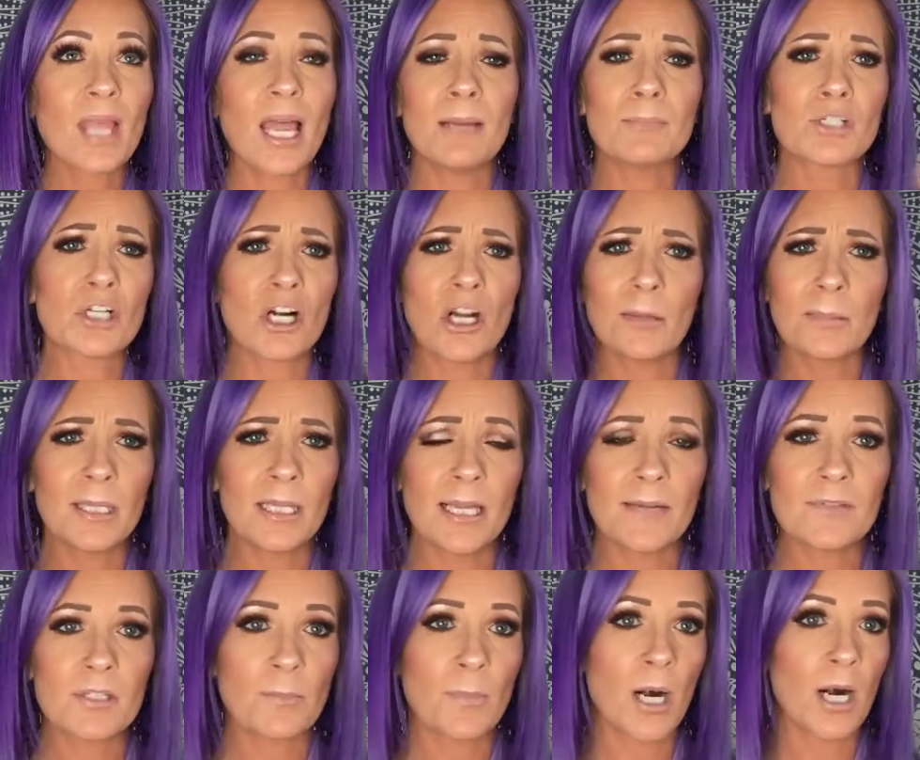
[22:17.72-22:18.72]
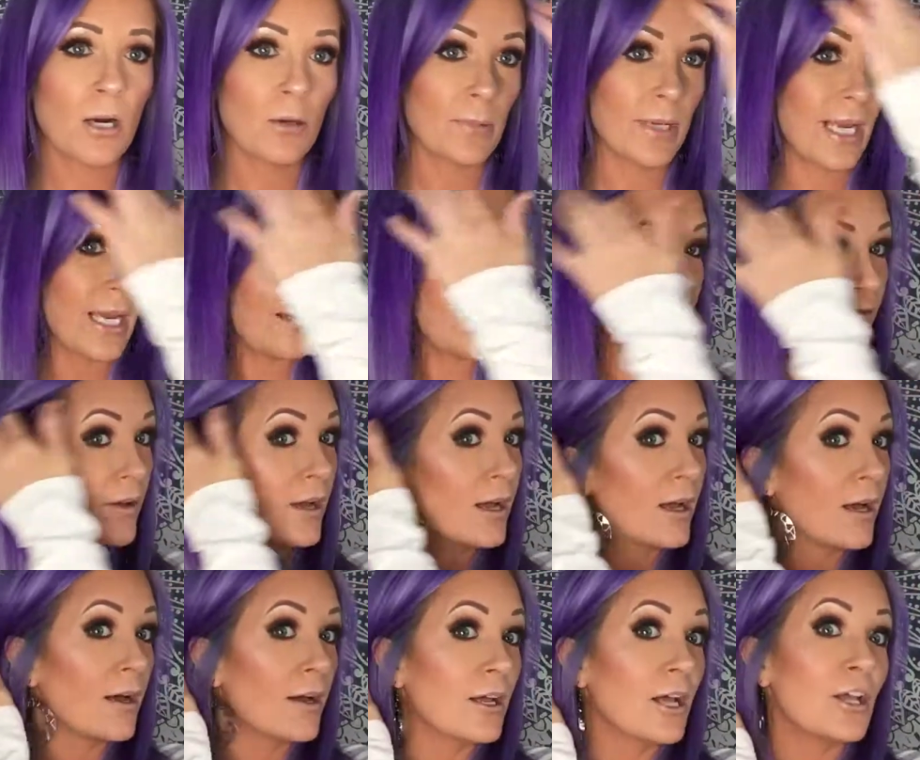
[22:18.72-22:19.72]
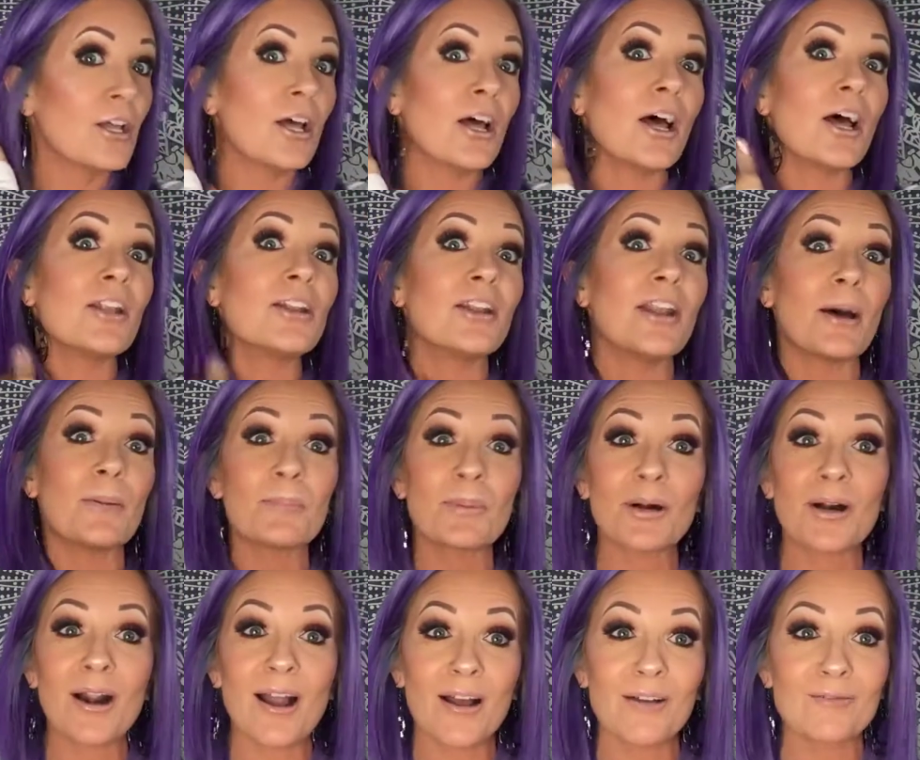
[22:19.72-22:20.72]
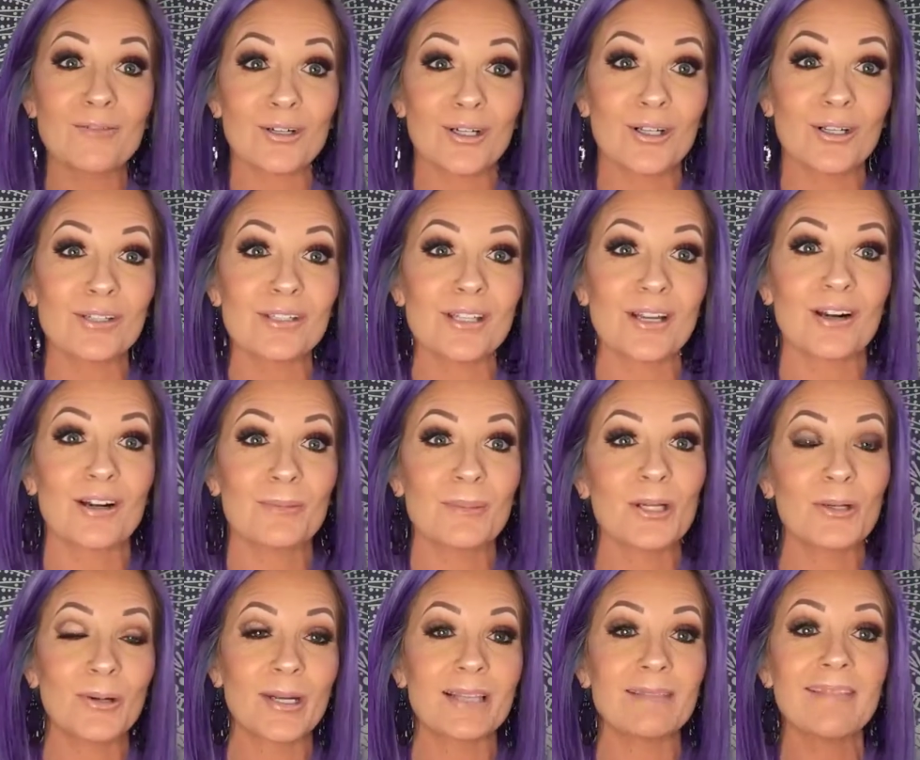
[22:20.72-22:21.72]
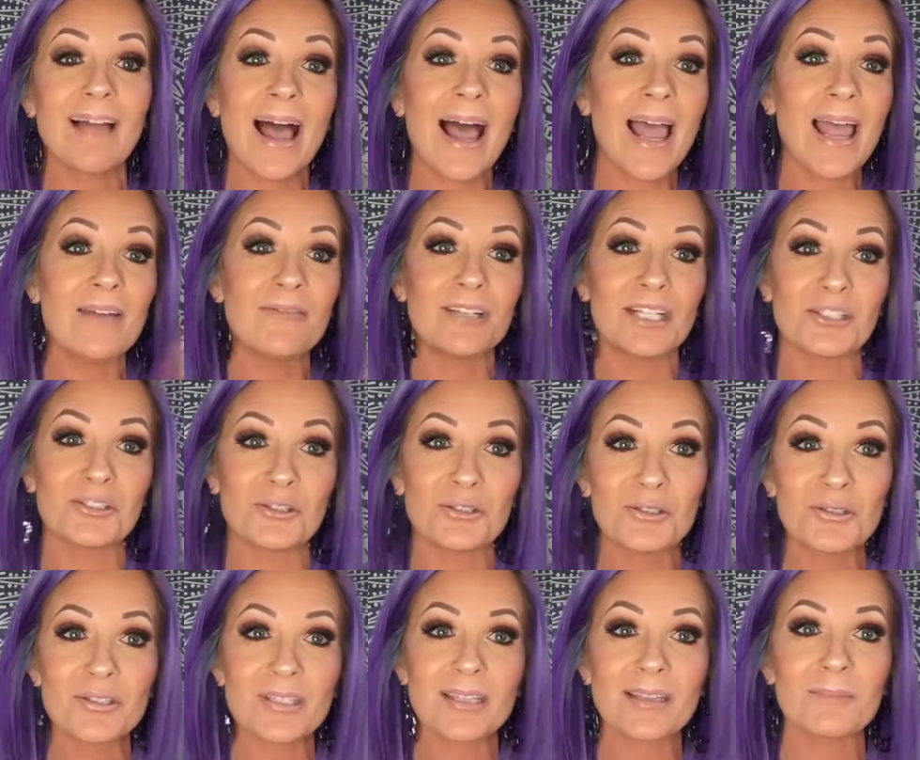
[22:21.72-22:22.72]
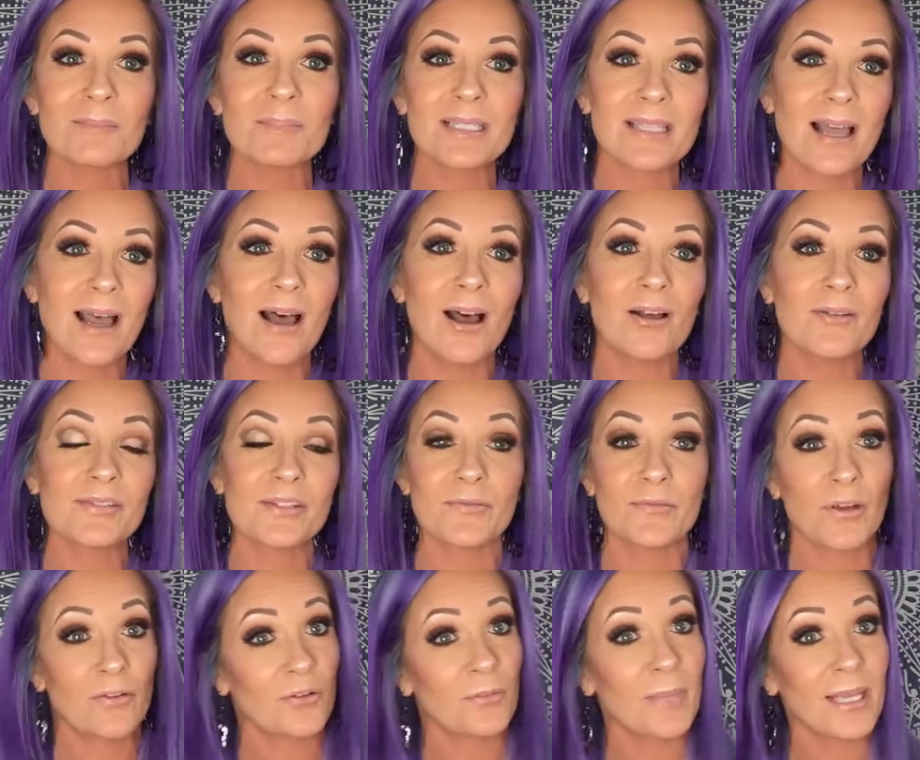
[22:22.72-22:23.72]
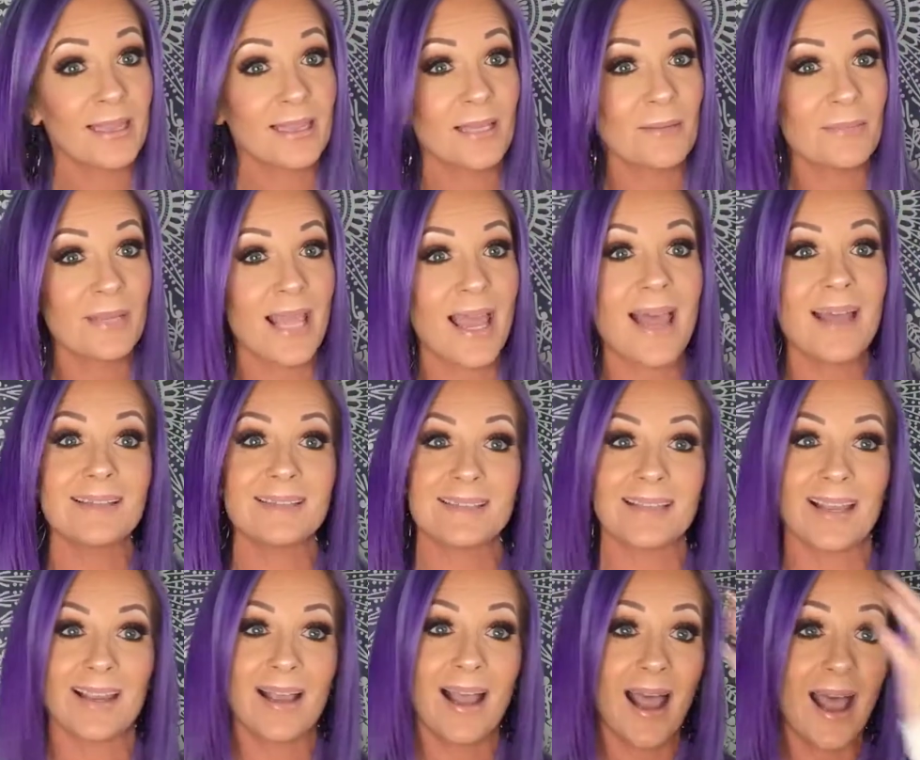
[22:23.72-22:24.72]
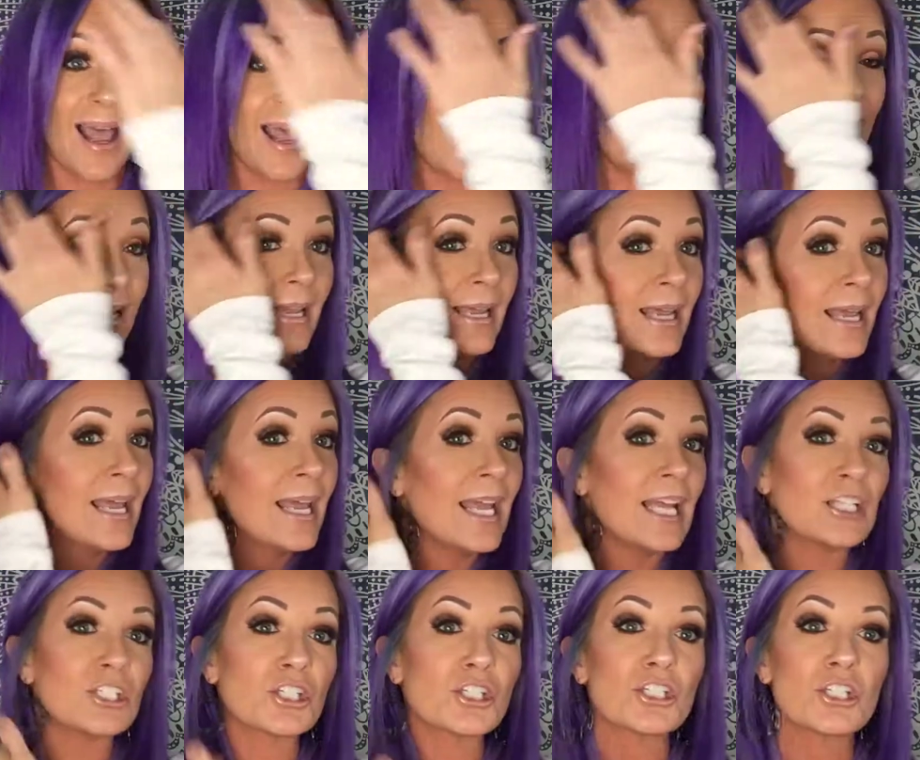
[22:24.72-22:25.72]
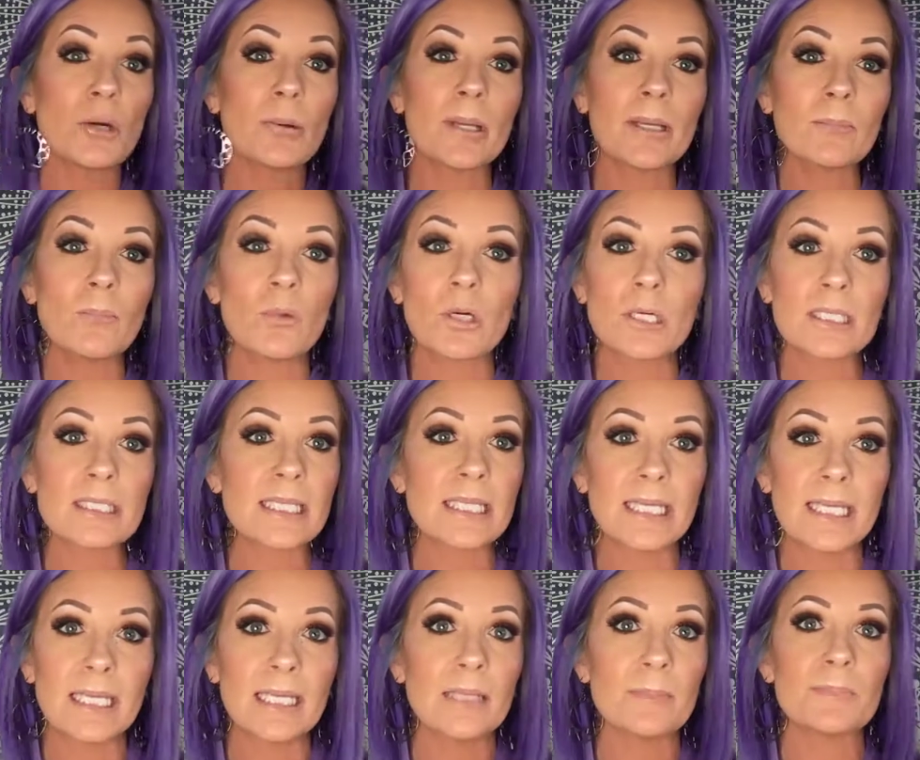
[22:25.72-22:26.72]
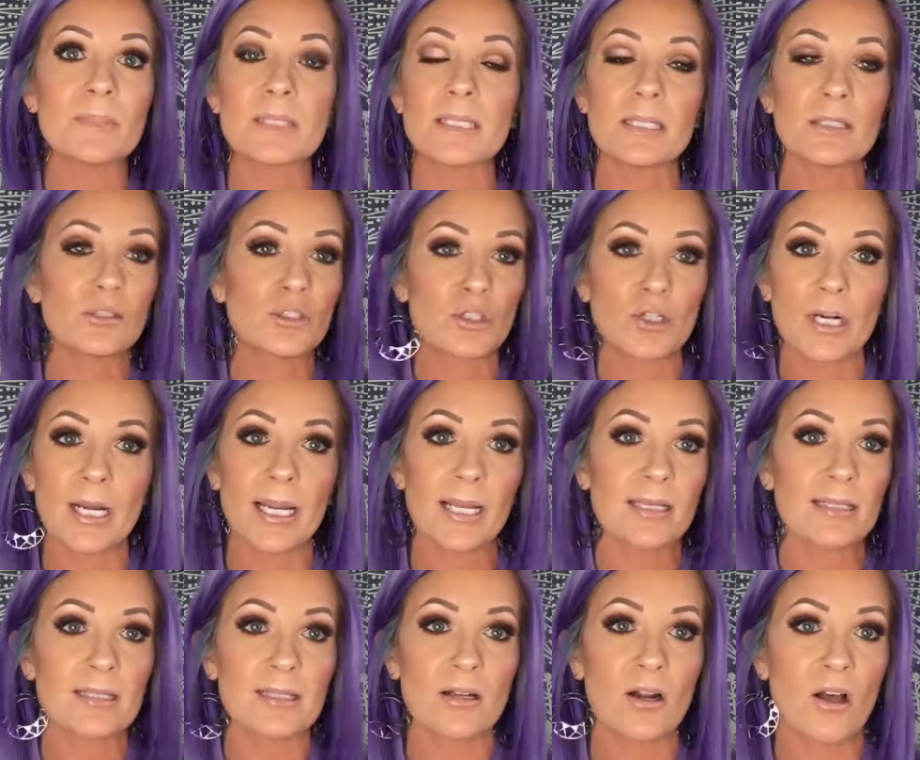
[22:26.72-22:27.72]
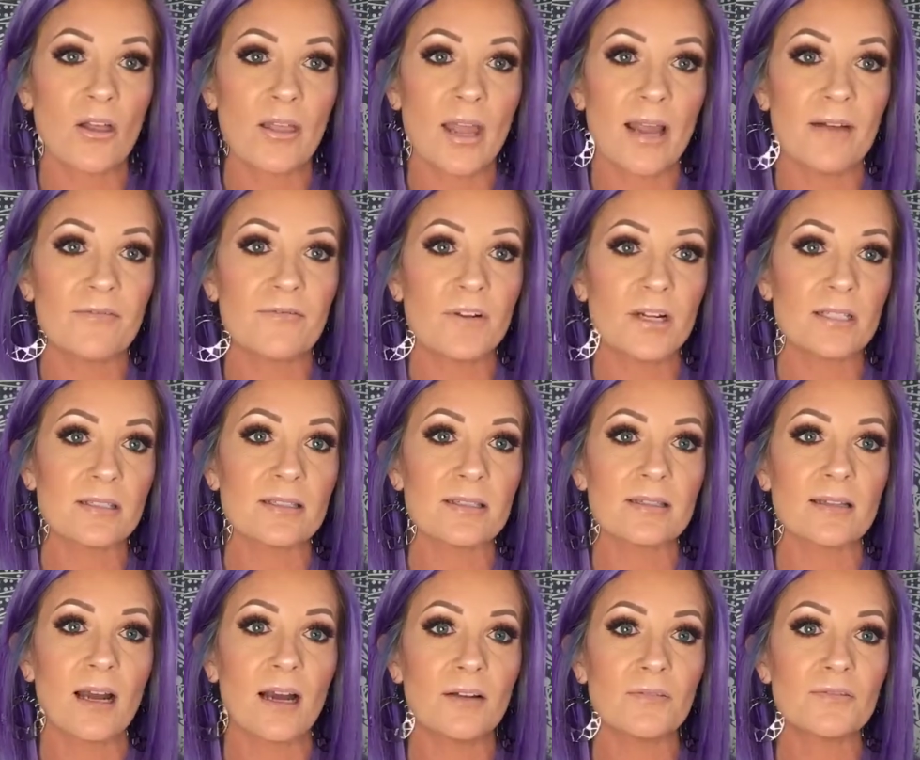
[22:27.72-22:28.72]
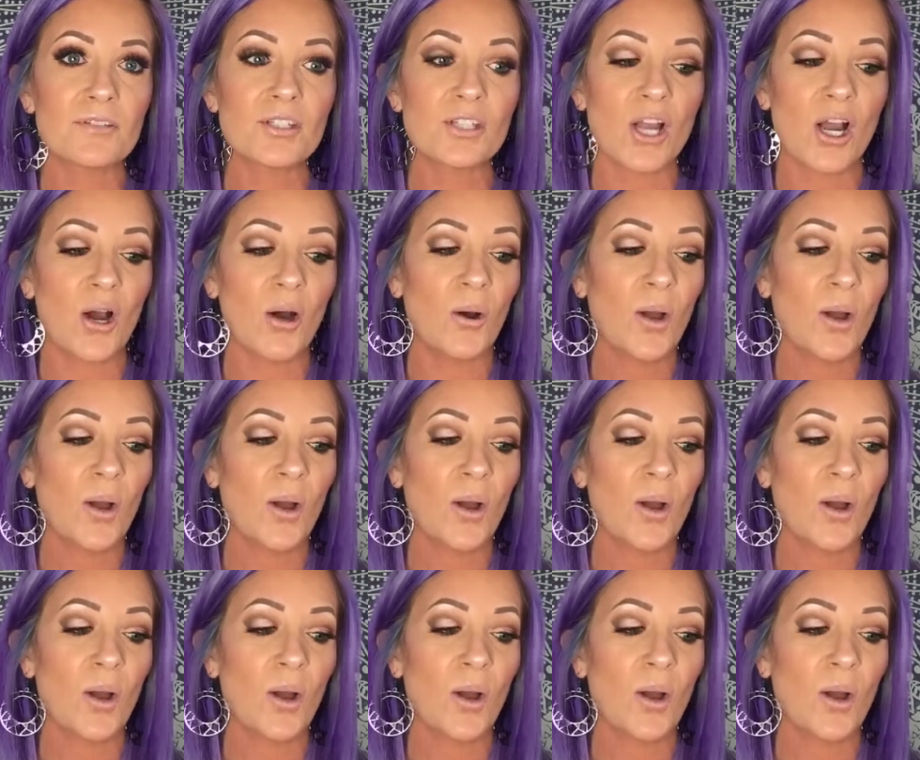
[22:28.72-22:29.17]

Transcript: I'm sure I'll be live tomorrow. We have a number of girls that are going to be going live and introducing themselves if you haven't met them yet, and saying hi, and just showing more tips and tricks and all that fun stuff. So